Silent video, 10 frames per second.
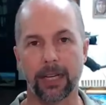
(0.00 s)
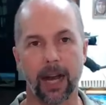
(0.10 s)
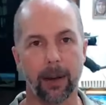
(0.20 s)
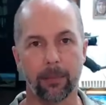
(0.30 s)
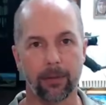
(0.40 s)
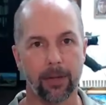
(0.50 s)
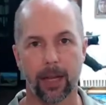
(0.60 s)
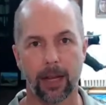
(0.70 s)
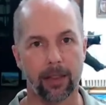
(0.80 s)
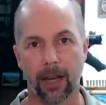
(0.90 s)
times
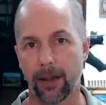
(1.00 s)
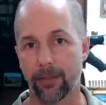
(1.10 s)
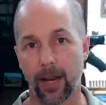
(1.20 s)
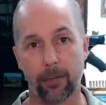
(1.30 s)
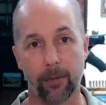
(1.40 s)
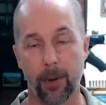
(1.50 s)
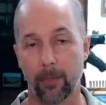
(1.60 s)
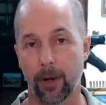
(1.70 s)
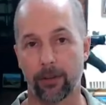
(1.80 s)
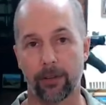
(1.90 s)
in the lifetime of
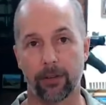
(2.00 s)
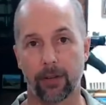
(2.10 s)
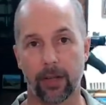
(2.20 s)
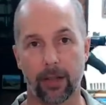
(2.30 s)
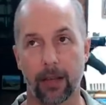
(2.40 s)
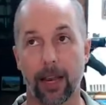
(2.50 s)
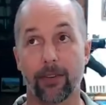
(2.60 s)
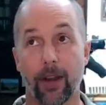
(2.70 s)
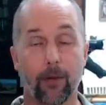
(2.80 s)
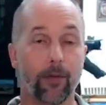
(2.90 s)
my brushes,
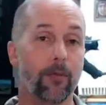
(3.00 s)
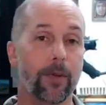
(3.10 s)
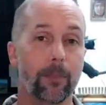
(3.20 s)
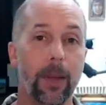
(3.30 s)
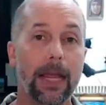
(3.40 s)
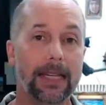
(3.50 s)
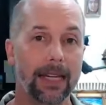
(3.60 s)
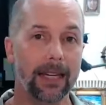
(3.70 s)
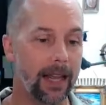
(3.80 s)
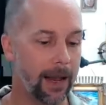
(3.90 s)
lifetime of me
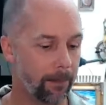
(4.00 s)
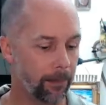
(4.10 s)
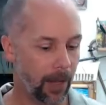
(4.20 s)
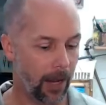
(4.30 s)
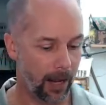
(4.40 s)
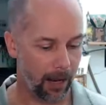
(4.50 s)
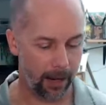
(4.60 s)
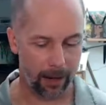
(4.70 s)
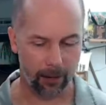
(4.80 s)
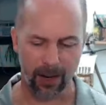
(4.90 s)
painting.
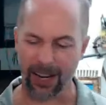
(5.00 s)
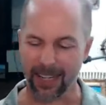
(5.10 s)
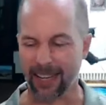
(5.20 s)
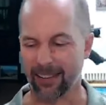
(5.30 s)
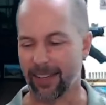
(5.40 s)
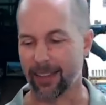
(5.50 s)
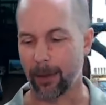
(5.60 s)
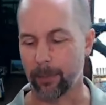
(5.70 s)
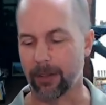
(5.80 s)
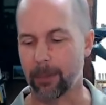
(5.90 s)
Well, I can't say
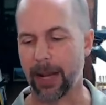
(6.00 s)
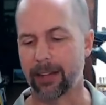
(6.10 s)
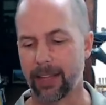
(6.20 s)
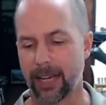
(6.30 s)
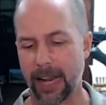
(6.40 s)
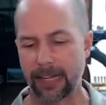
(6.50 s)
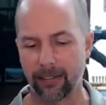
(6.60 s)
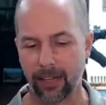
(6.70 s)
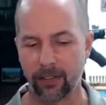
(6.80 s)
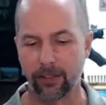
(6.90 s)
that, because back in the
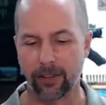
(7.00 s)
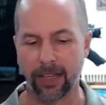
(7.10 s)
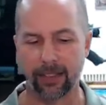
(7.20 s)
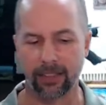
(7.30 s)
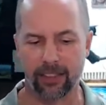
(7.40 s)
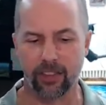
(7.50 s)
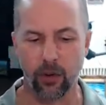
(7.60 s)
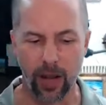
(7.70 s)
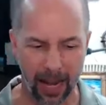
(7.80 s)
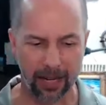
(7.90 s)
90s, I used to think that
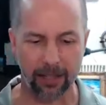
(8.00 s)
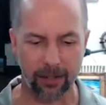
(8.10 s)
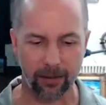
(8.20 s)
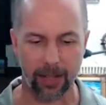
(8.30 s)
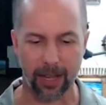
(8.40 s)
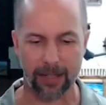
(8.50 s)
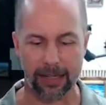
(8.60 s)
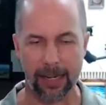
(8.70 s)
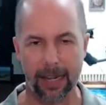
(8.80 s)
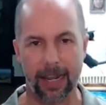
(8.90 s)
you had to do
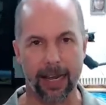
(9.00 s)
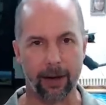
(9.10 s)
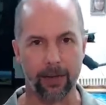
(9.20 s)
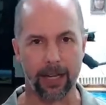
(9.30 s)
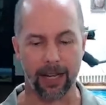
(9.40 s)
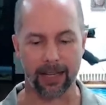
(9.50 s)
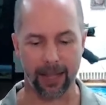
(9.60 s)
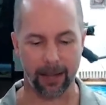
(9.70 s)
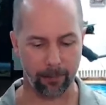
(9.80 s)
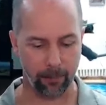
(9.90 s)
that. And I would get like
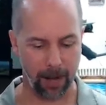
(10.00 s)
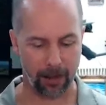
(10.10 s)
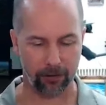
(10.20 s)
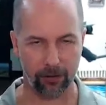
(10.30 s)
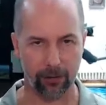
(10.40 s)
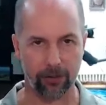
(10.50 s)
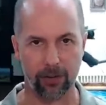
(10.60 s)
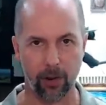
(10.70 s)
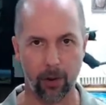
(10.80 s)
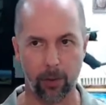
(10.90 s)
that Masters
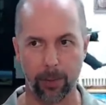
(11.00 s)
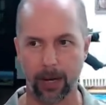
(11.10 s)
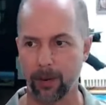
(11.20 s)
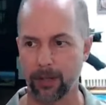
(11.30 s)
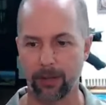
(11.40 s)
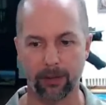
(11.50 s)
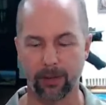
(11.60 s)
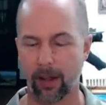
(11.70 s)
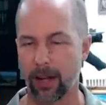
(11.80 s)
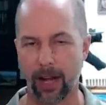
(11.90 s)
soap, and I would
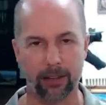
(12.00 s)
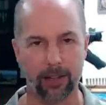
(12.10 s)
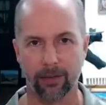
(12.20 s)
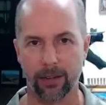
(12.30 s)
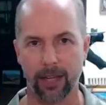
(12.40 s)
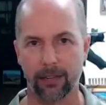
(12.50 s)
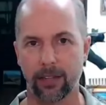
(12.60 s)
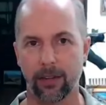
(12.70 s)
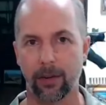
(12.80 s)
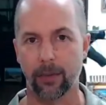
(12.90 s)
use all kinds of different
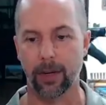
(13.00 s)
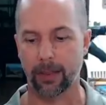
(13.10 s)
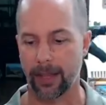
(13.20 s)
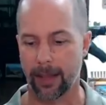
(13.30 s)
things to do it with.